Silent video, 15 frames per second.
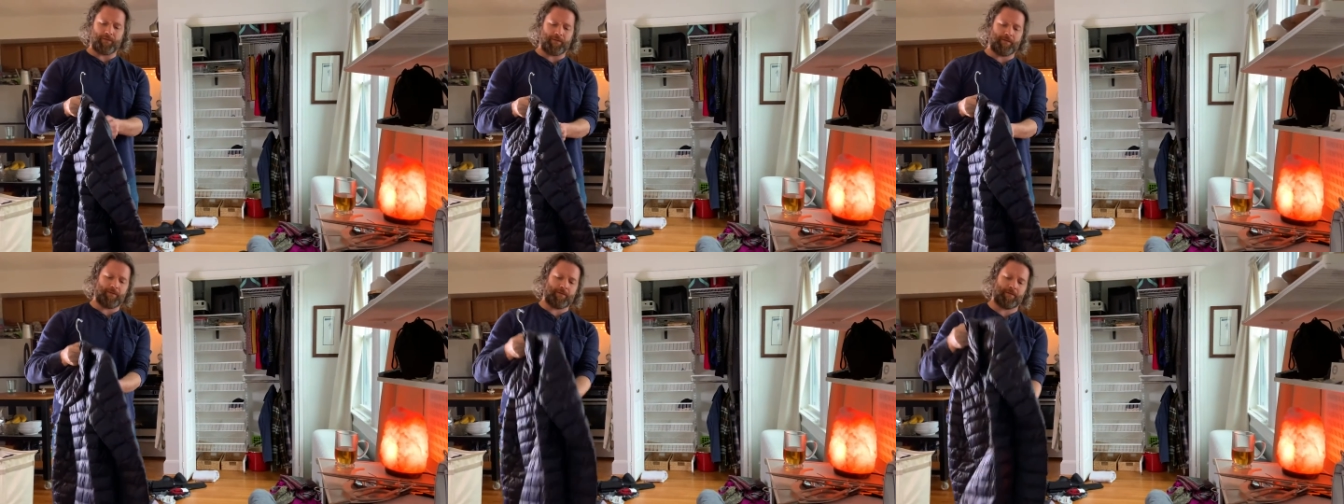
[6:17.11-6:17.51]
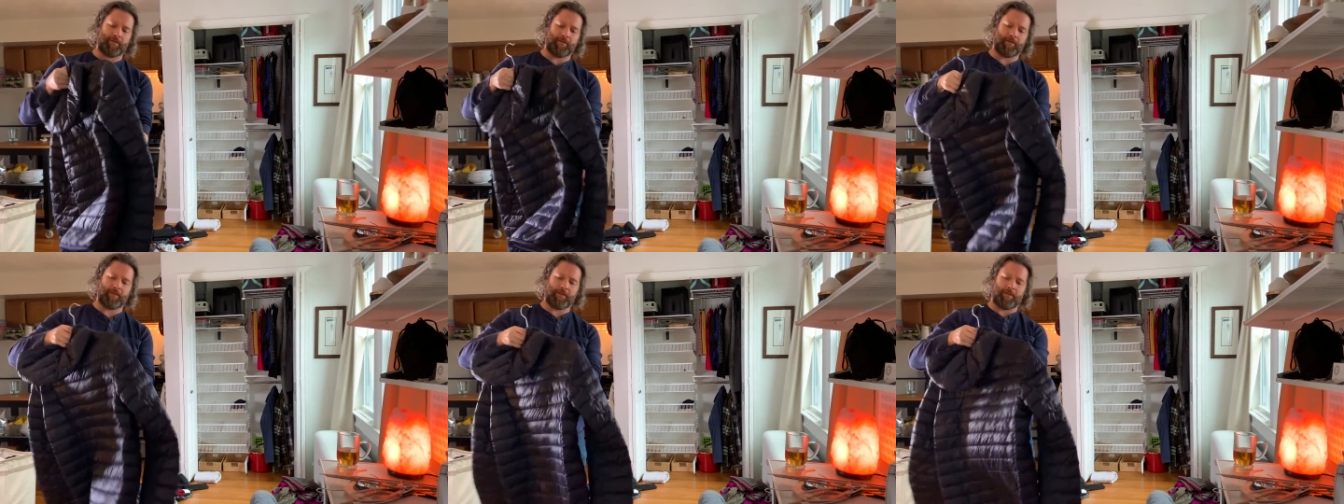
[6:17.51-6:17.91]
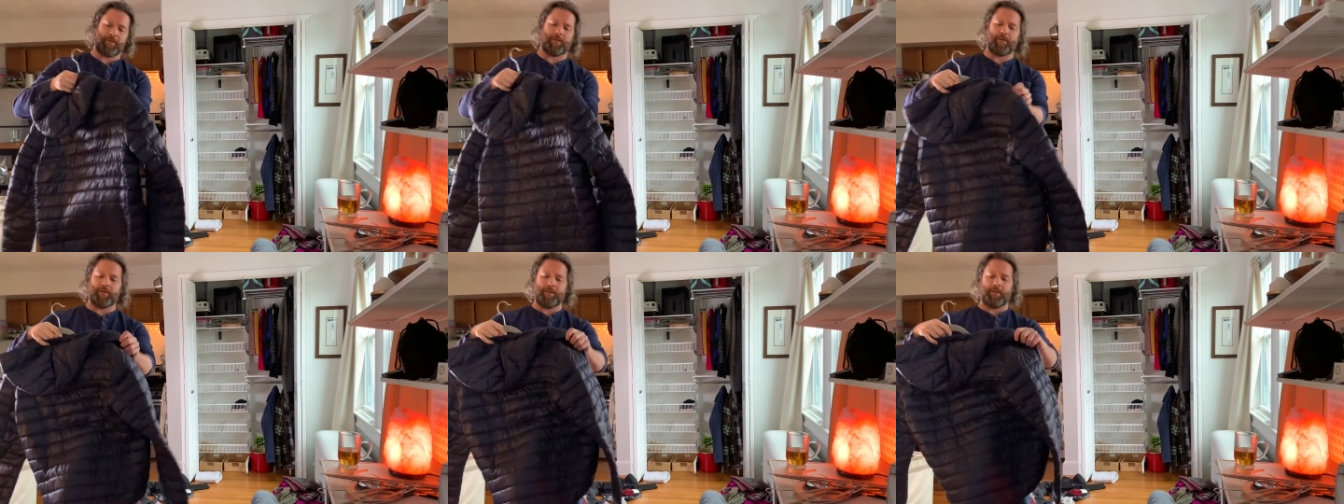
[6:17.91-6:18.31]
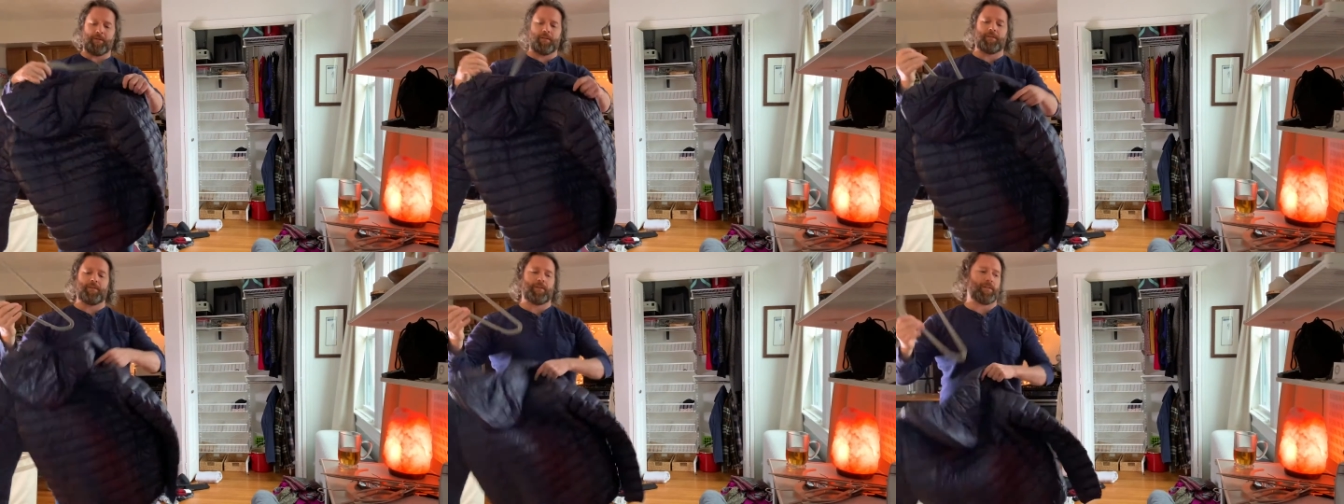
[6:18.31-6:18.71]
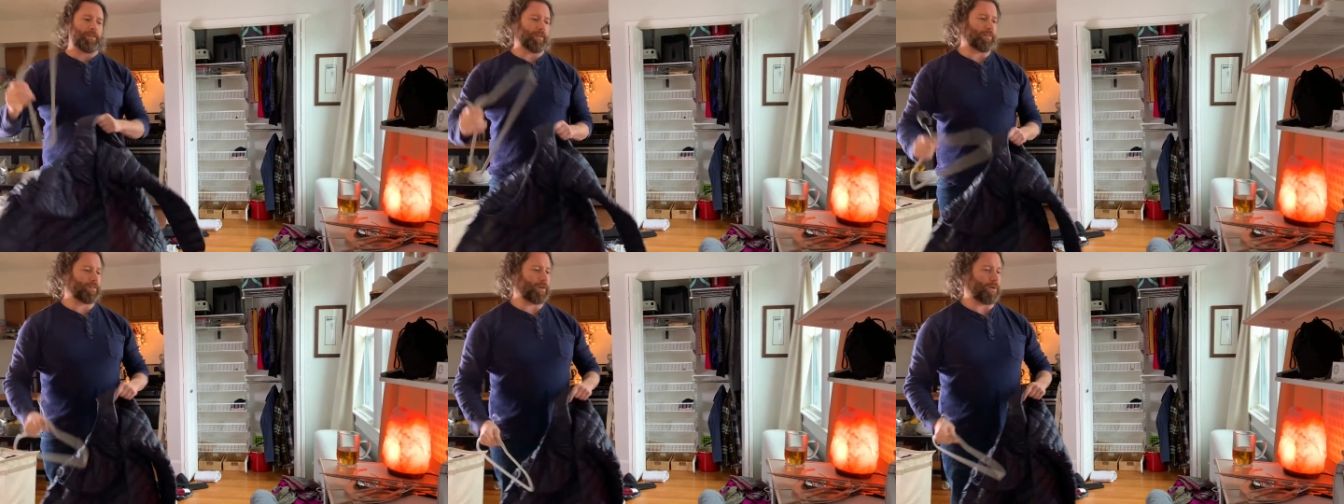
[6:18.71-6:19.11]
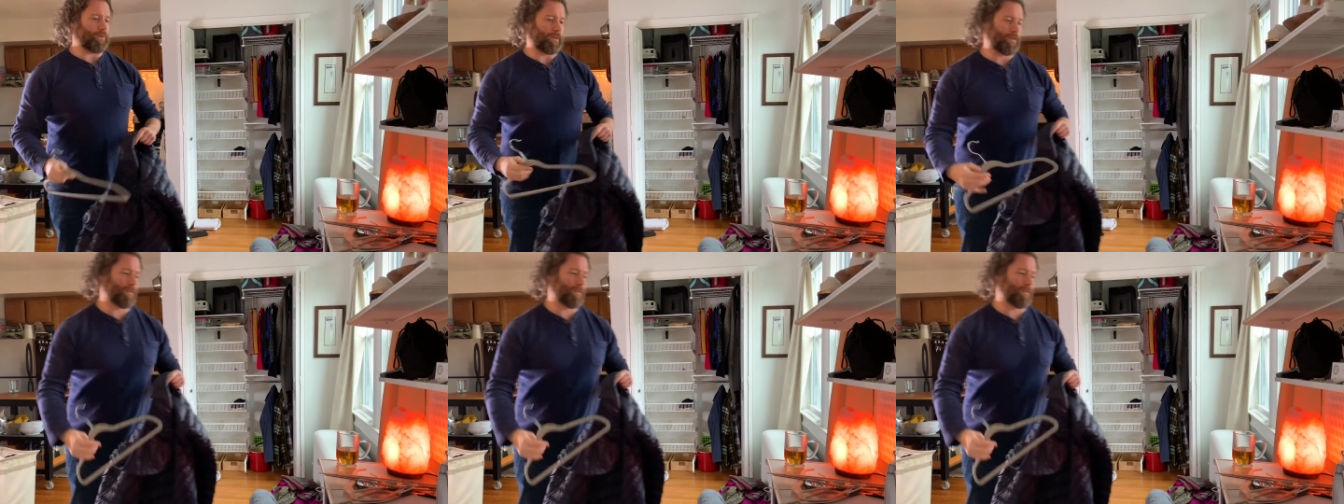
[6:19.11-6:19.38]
I think it's going.